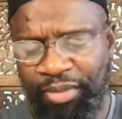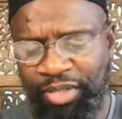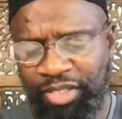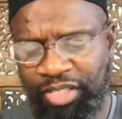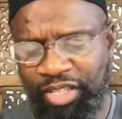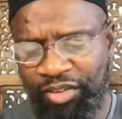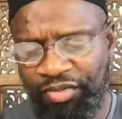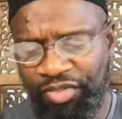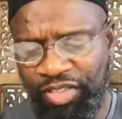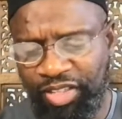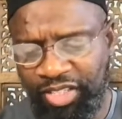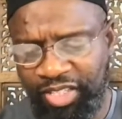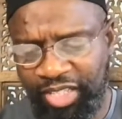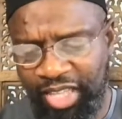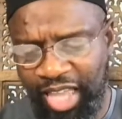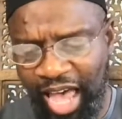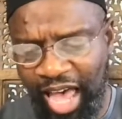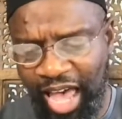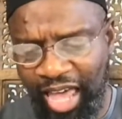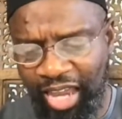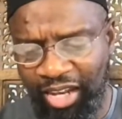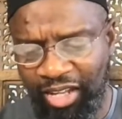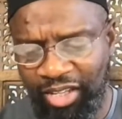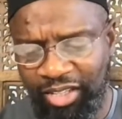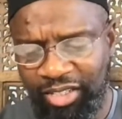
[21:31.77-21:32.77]
of the
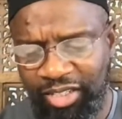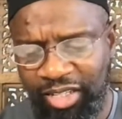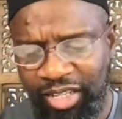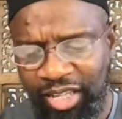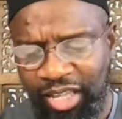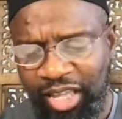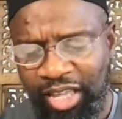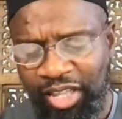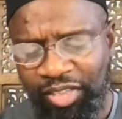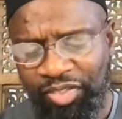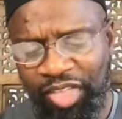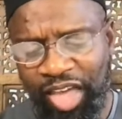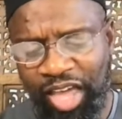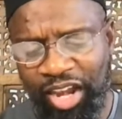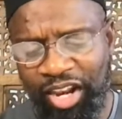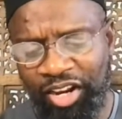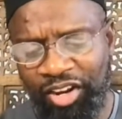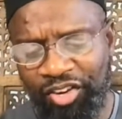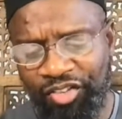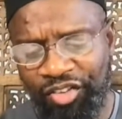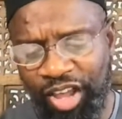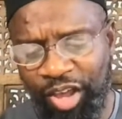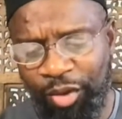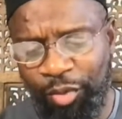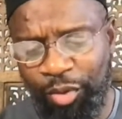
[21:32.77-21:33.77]
scholars that
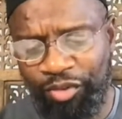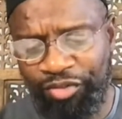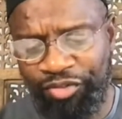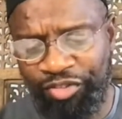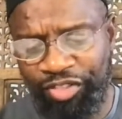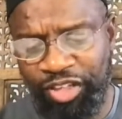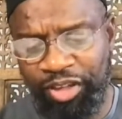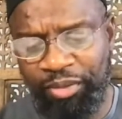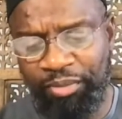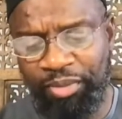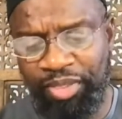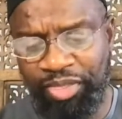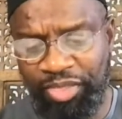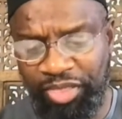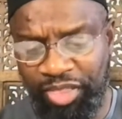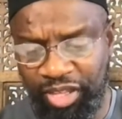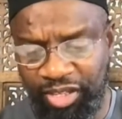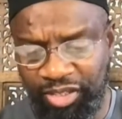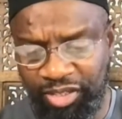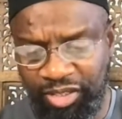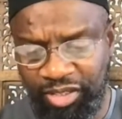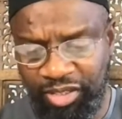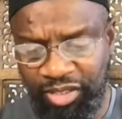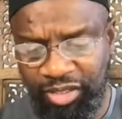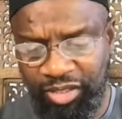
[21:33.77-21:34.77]
agree with them in
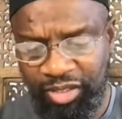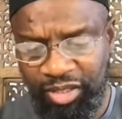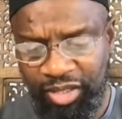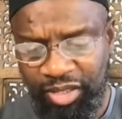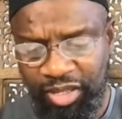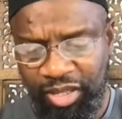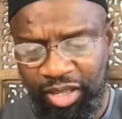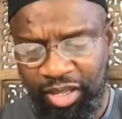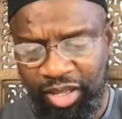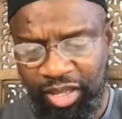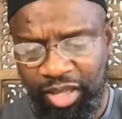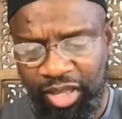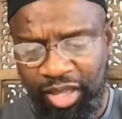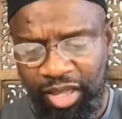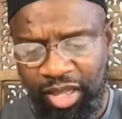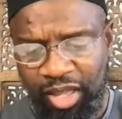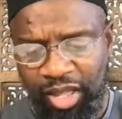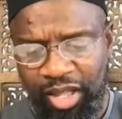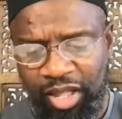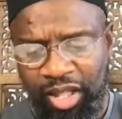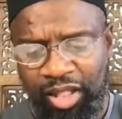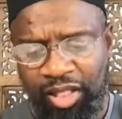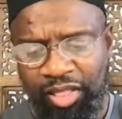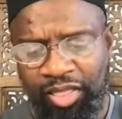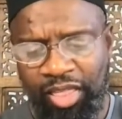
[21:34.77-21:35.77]
this,
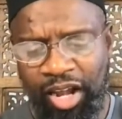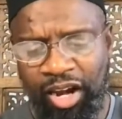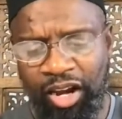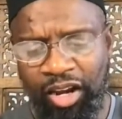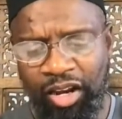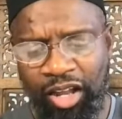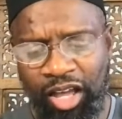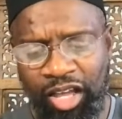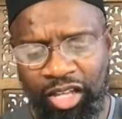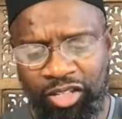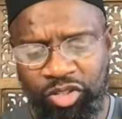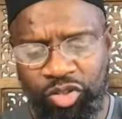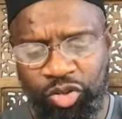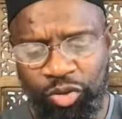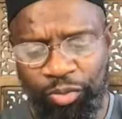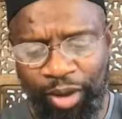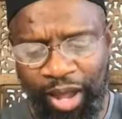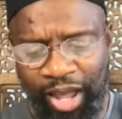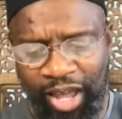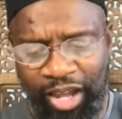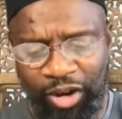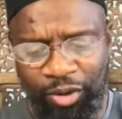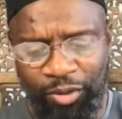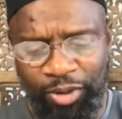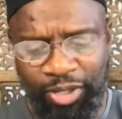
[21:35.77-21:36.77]
that Allah
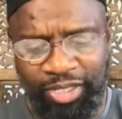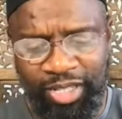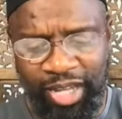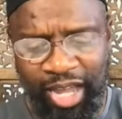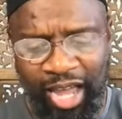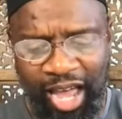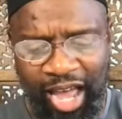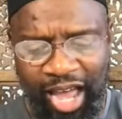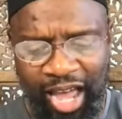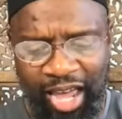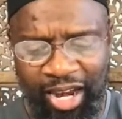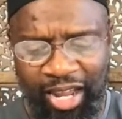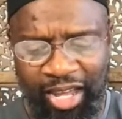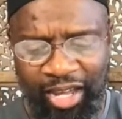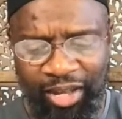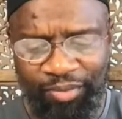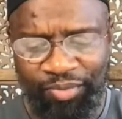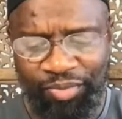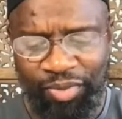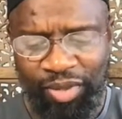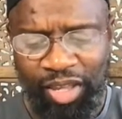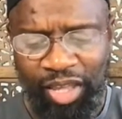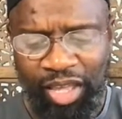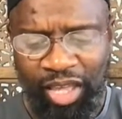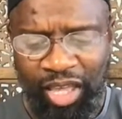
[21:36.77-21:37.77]
subhanahu wa ta'ala
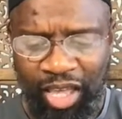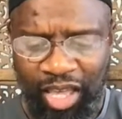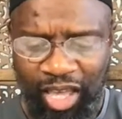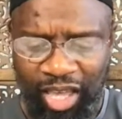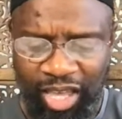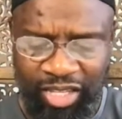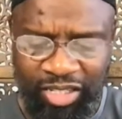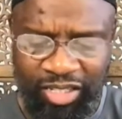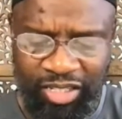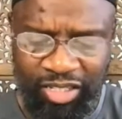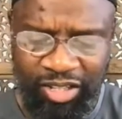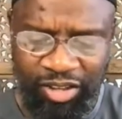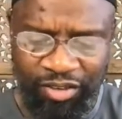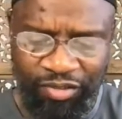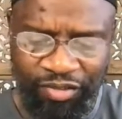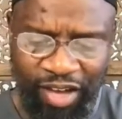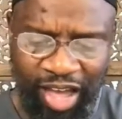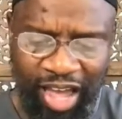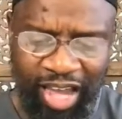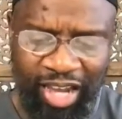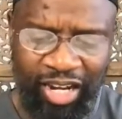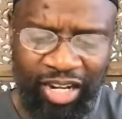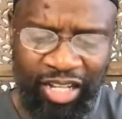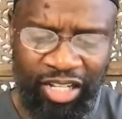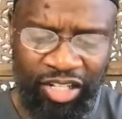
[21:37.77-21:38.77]
is
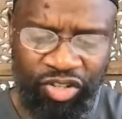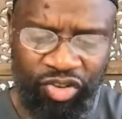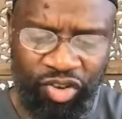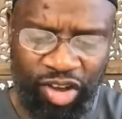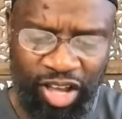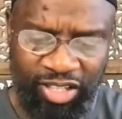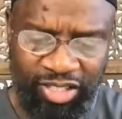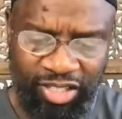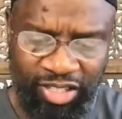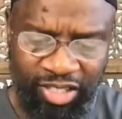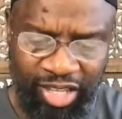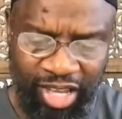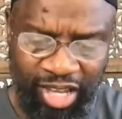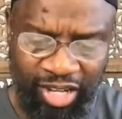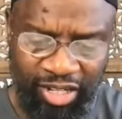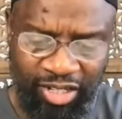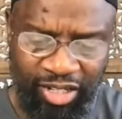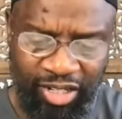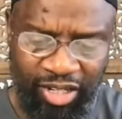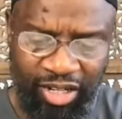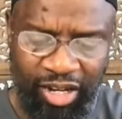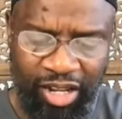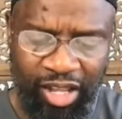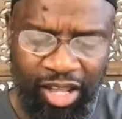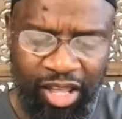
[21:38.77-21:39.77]
divinely
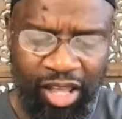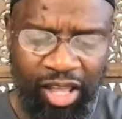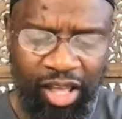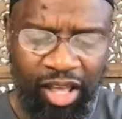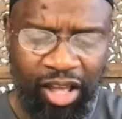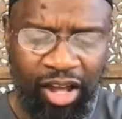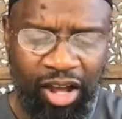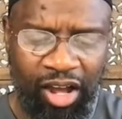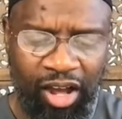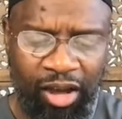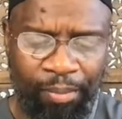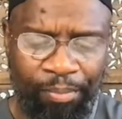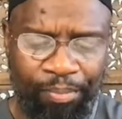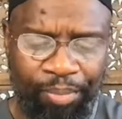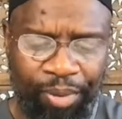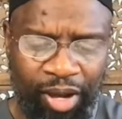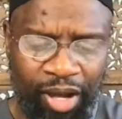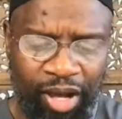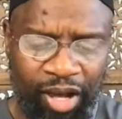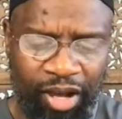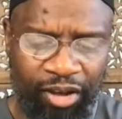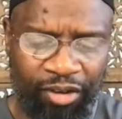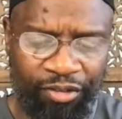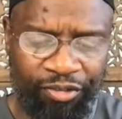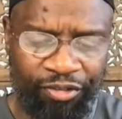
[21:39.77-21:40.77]
transcendent,
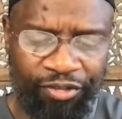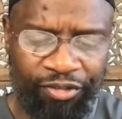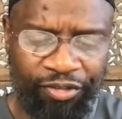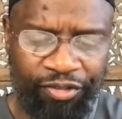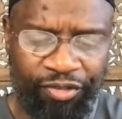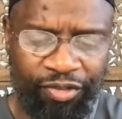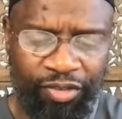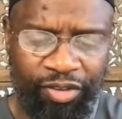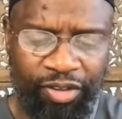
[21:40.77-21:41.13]
above